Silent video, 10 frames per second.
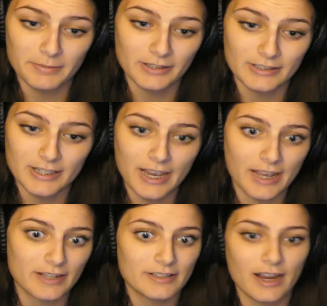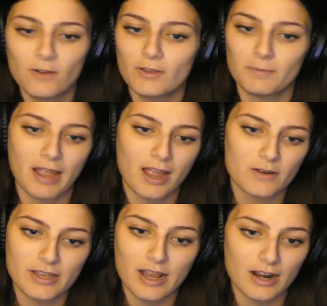because he can't tell them how
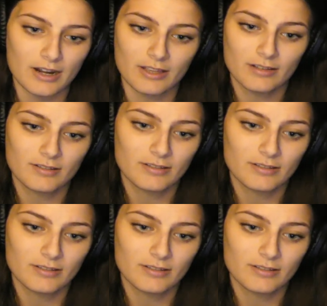he got it.